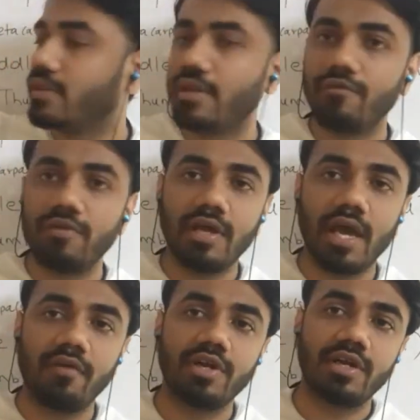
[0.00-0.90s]
We
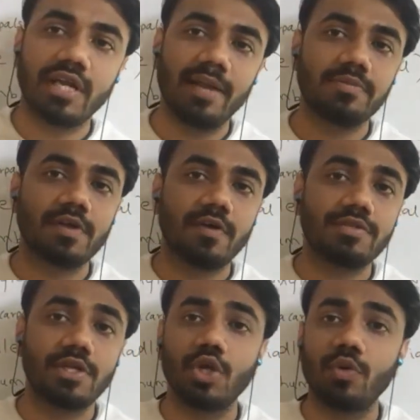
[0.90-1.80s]
have the types of
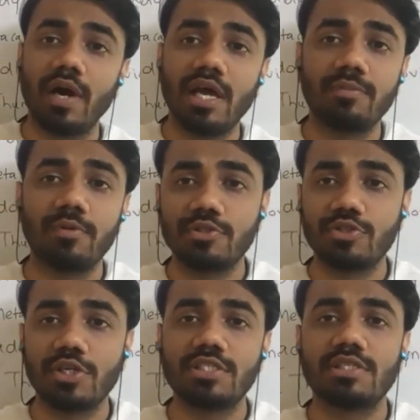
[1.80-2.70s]
synovial bone
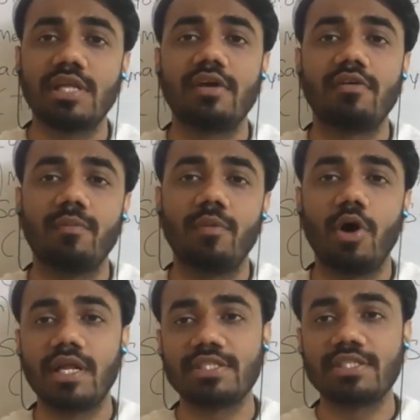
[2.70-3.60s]
joints like
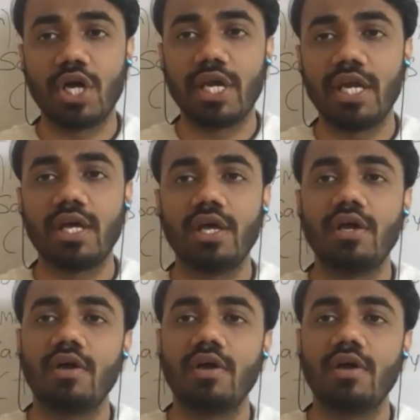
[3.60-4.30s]
ball and socket